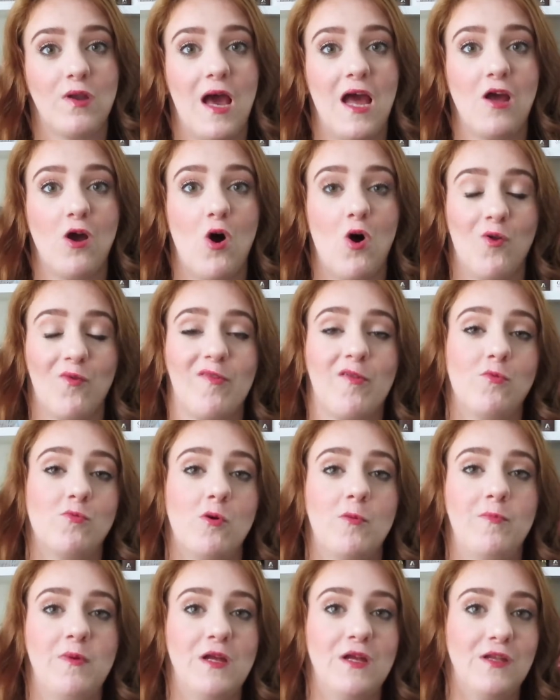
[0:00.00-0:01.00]
I also
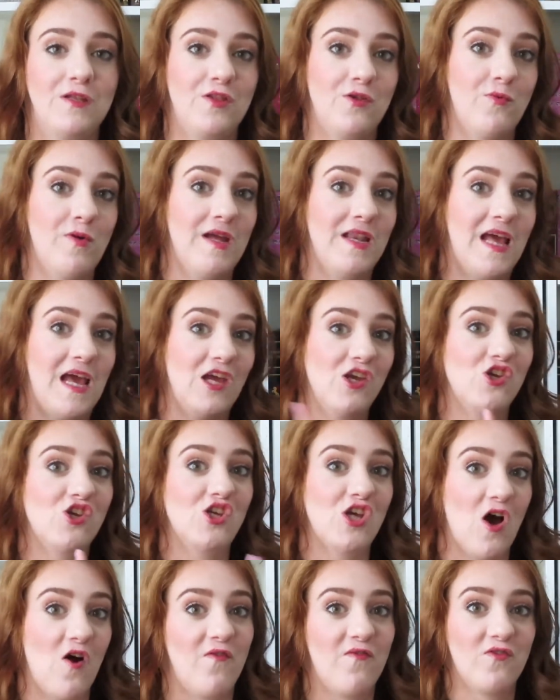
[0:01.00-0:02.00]
will be doing a
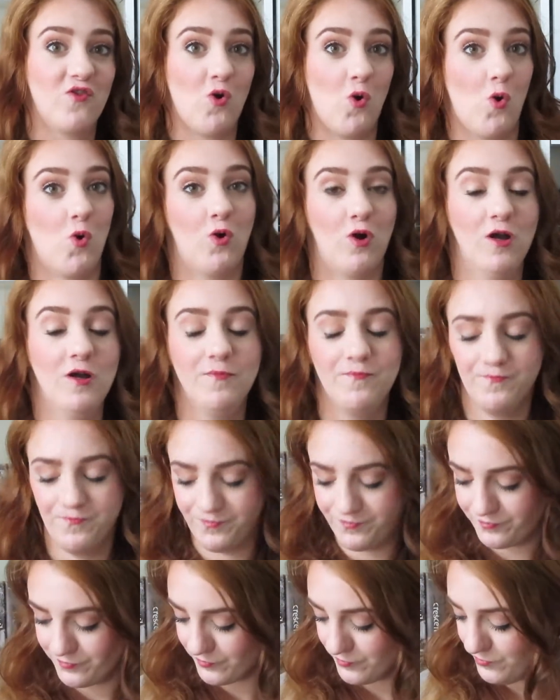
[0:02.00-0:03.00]
shelf tour,
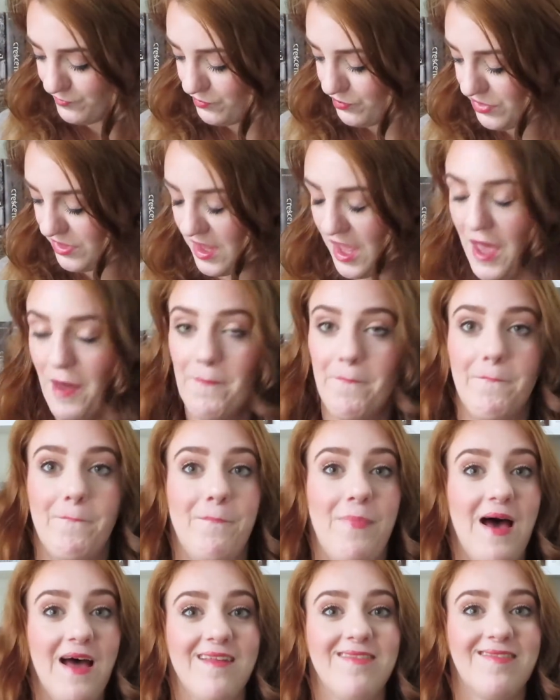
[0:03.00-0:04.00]

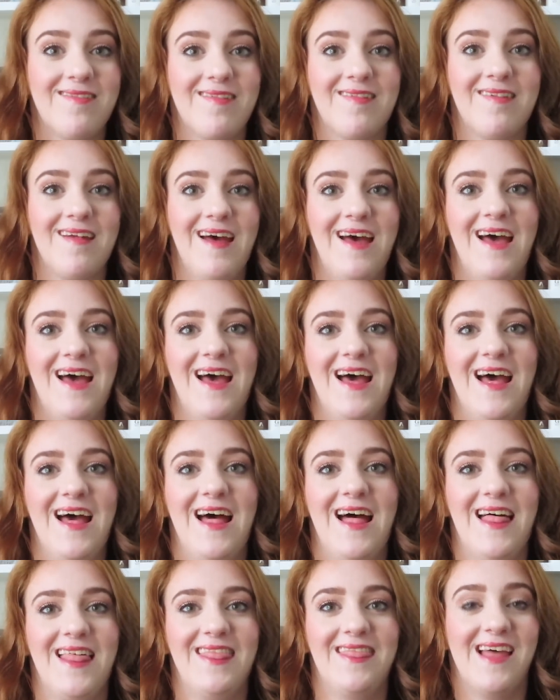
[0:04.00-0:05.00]
but
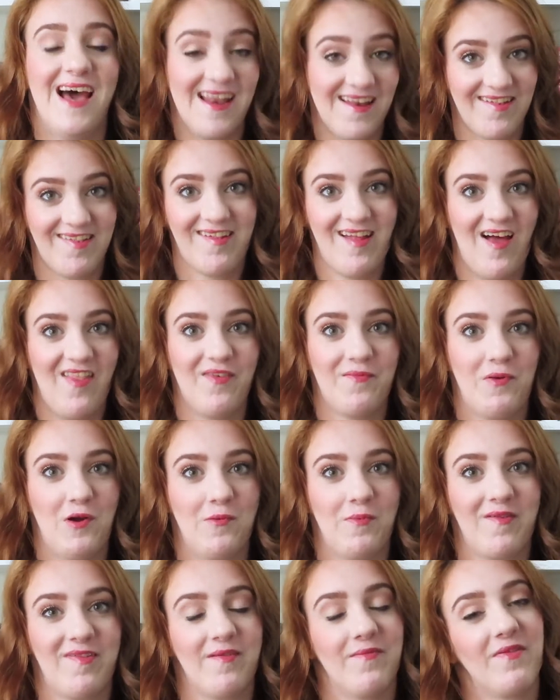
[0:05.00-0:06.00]
that is not the
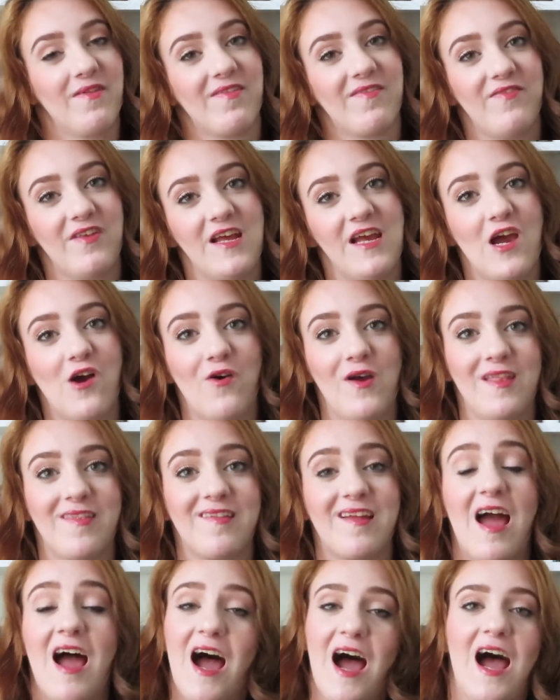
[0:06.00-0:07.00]
purpose of this video.
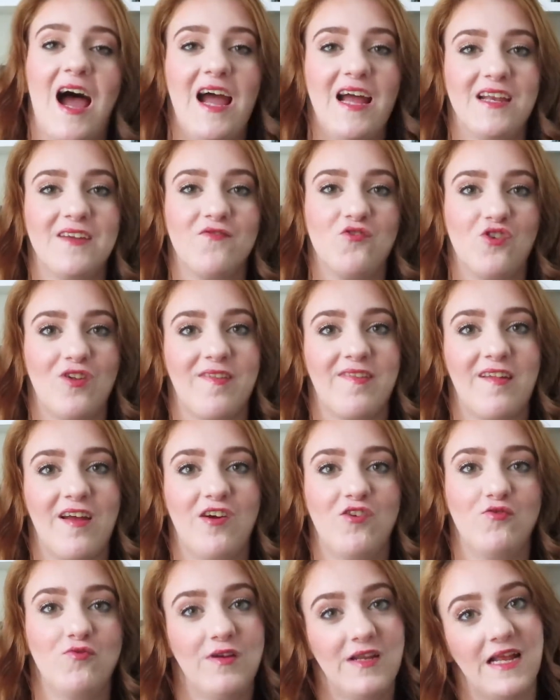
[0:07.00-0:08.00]
It's kind of just
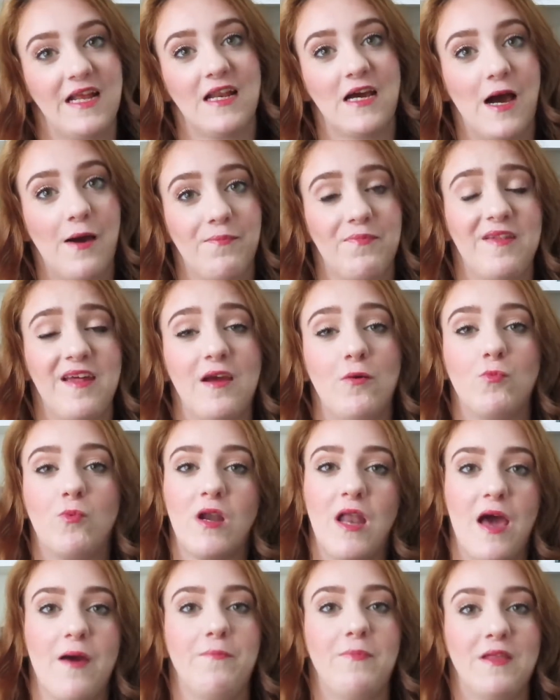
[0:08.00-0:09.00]
a reading update,
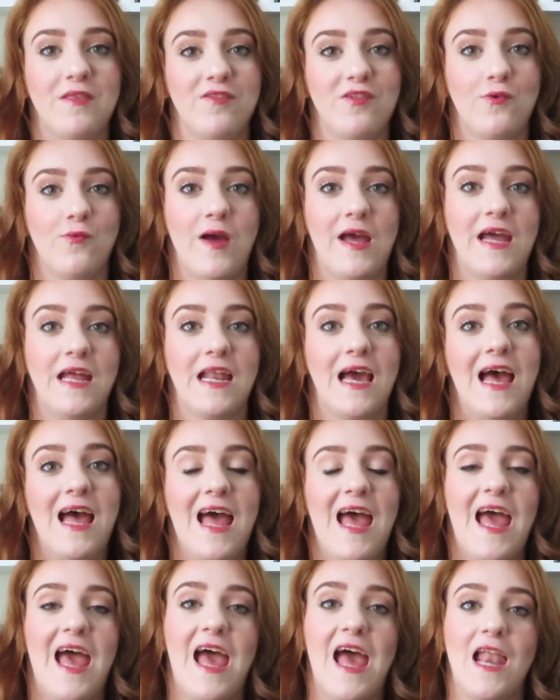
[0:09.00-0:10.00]
what I've been doing
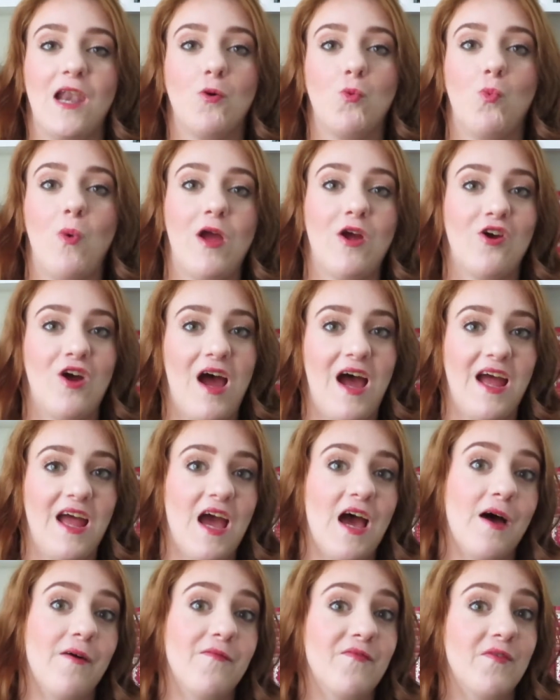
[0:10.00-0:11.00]
and where I
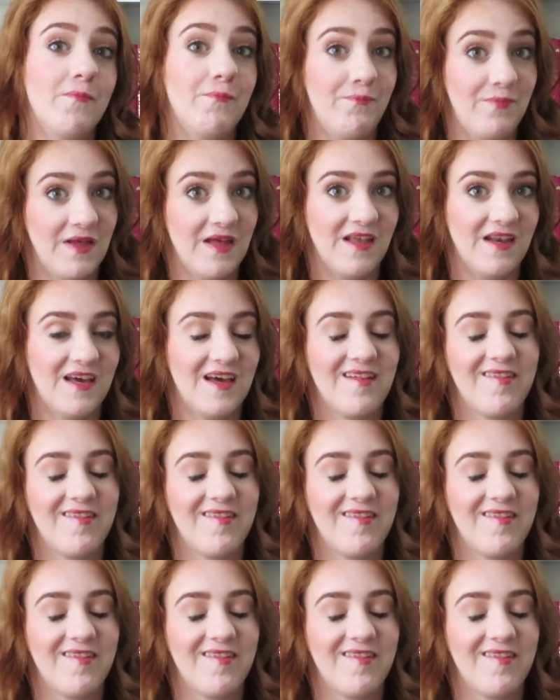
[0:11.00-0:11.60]
have been.